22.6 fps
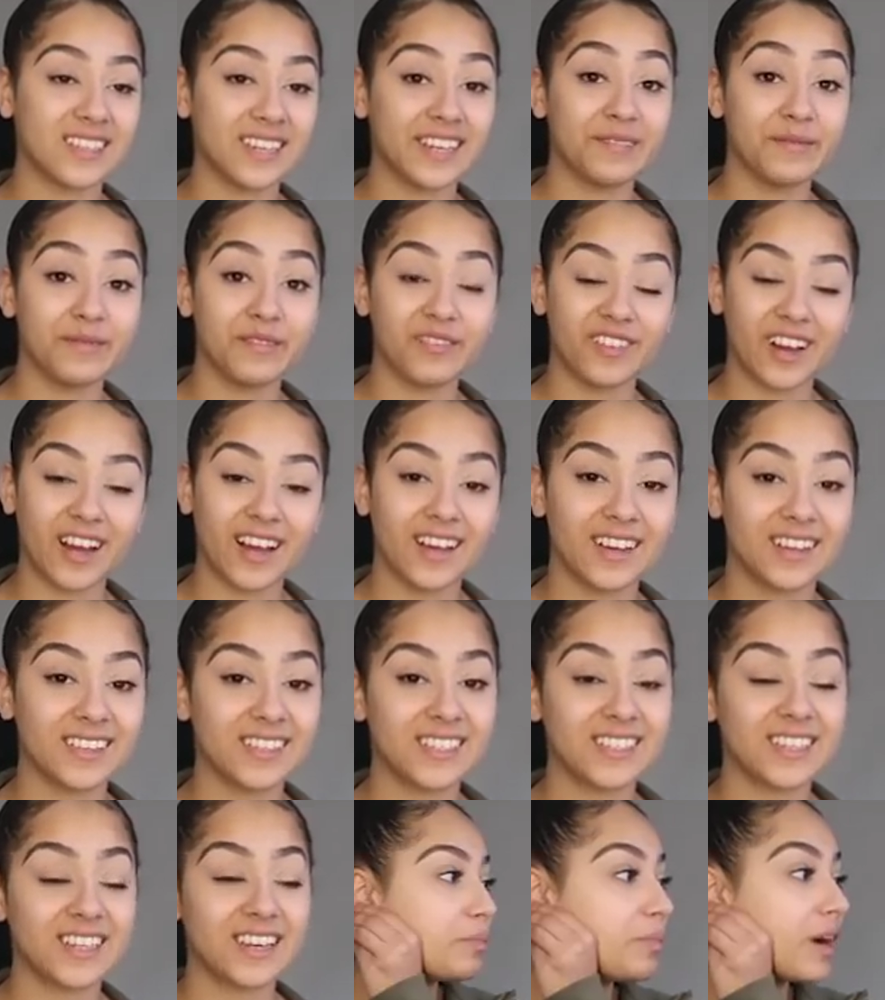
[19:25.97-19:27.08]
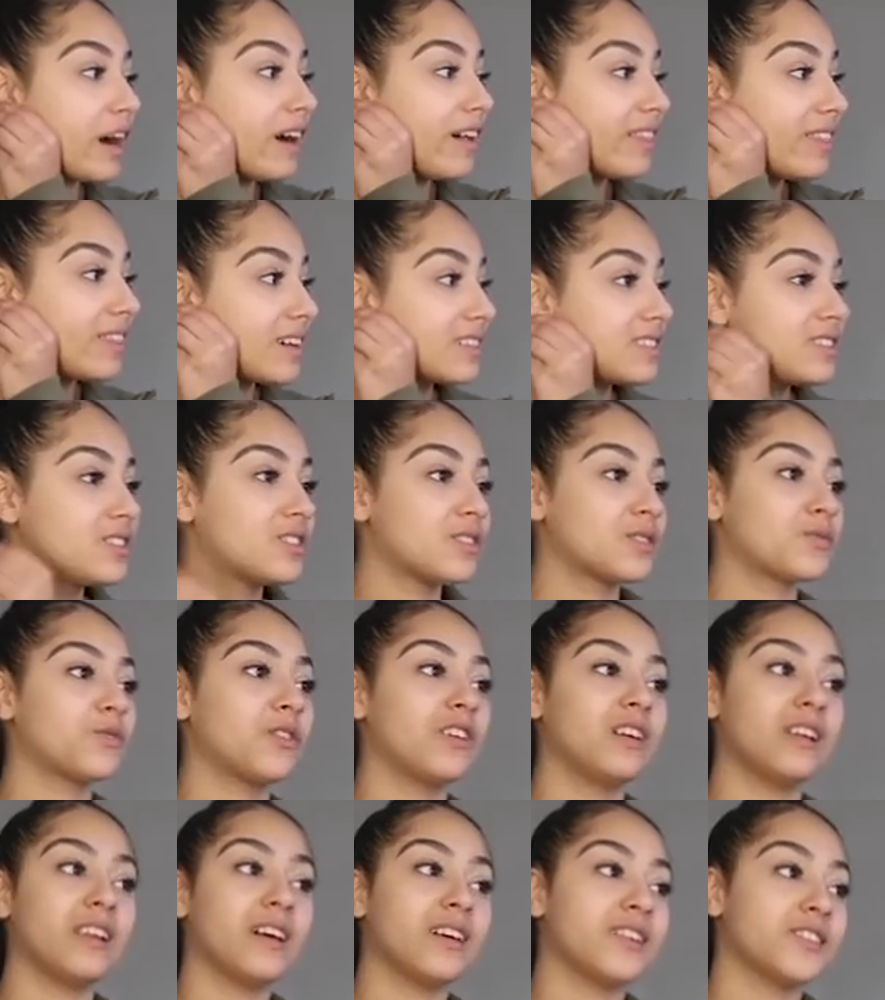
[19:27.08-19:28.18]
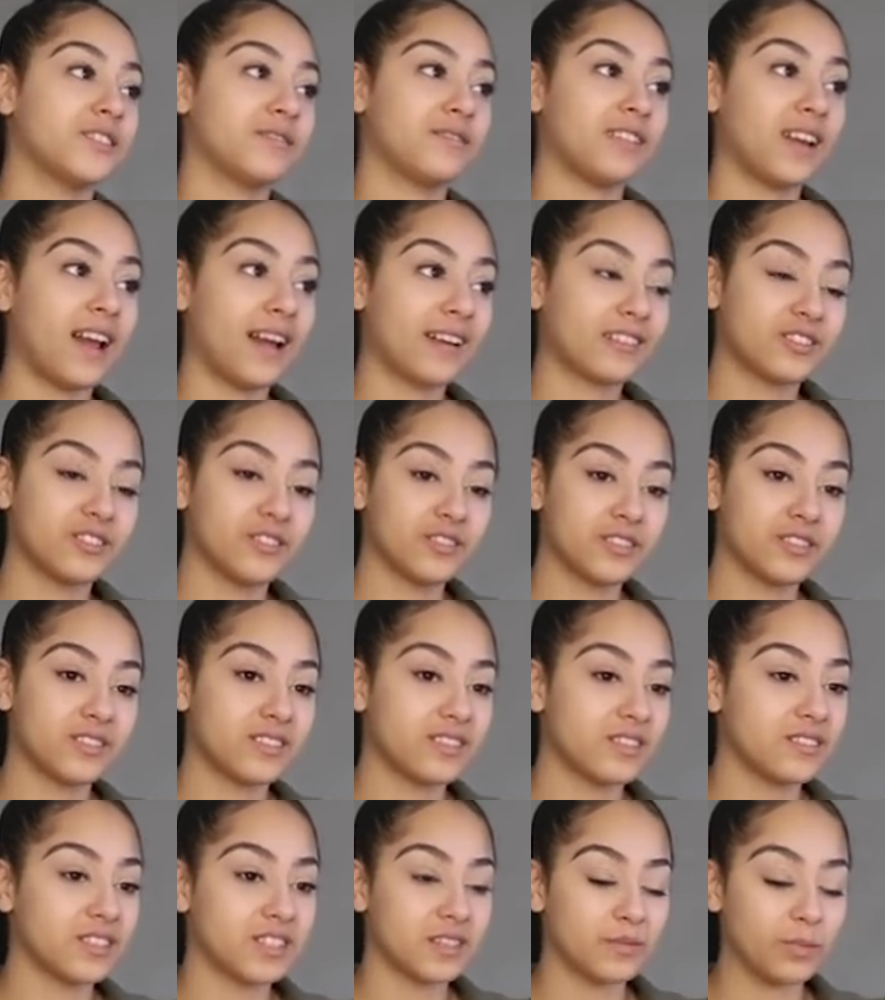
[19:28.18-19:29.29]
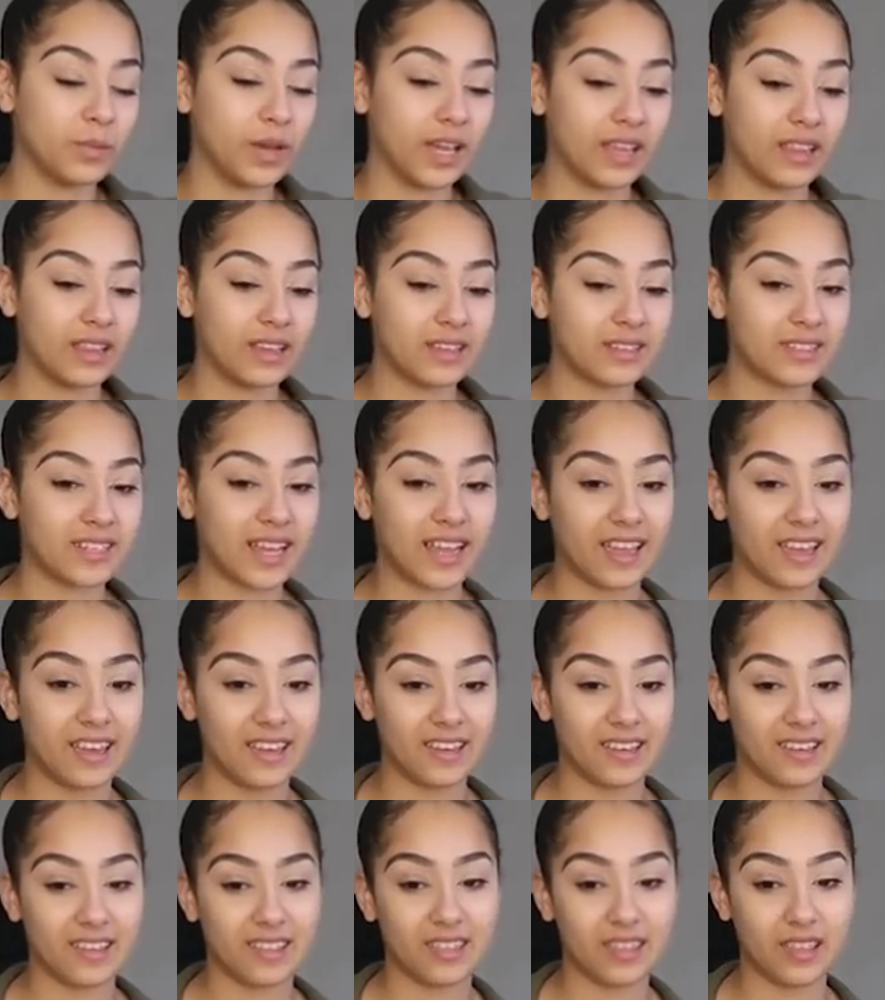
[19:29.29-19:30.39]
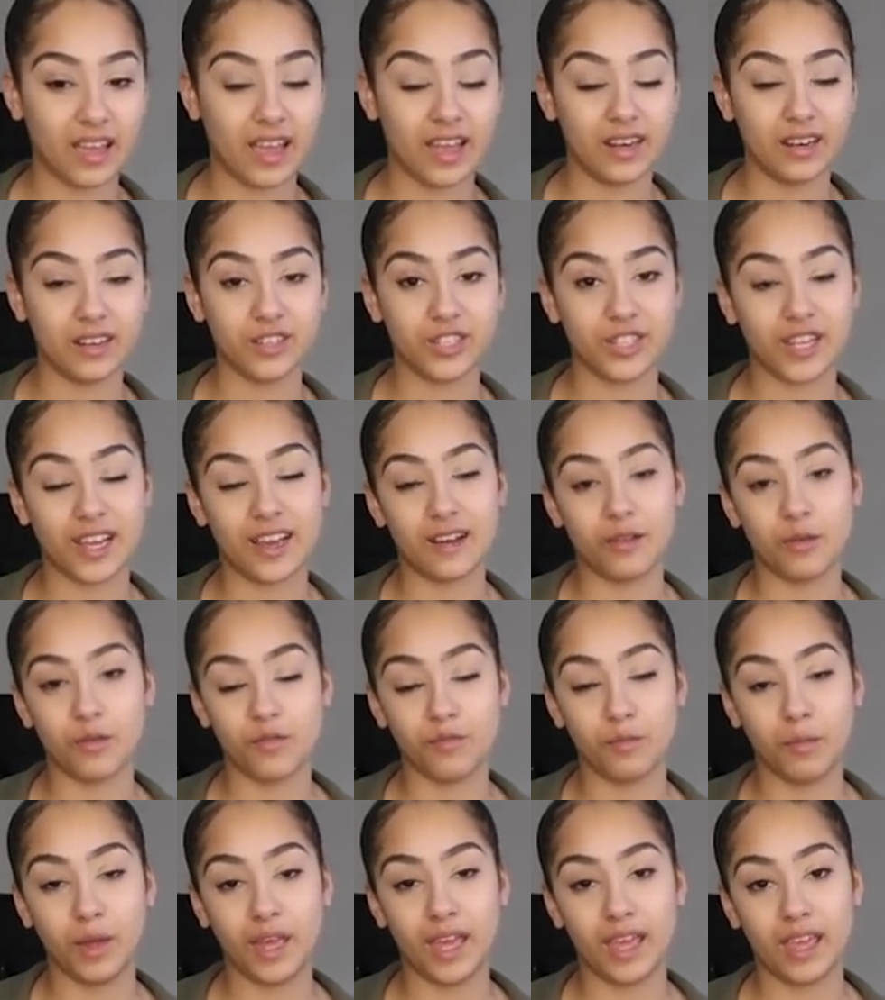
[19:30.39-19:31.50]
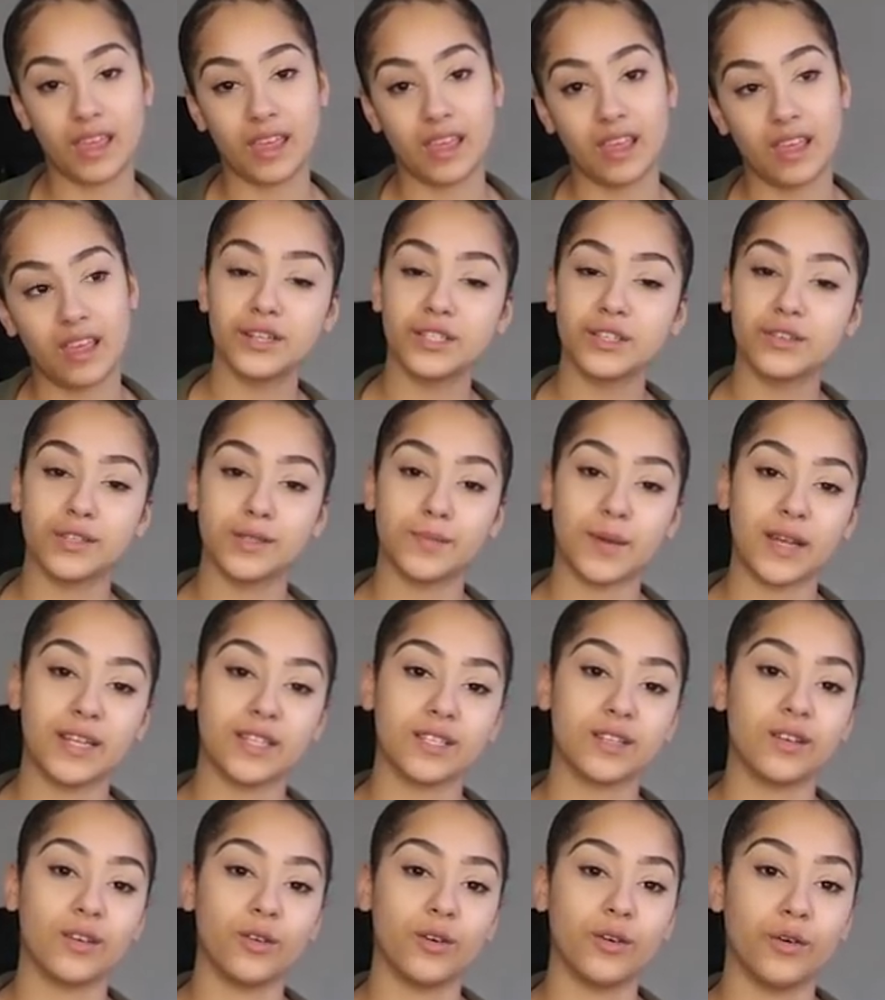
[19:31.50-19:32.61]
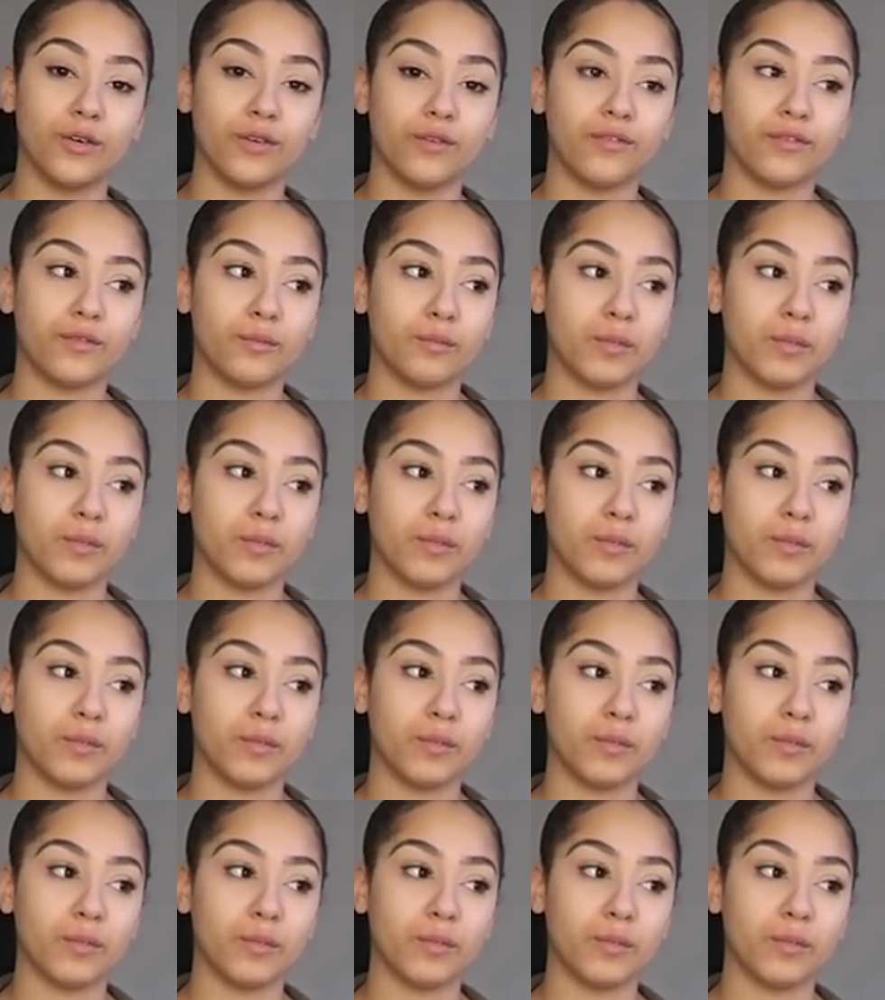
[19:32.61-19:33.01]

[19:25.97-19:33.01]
in fact but that's just what allergic reactions do to me they take the energy out of me I do spend a lot of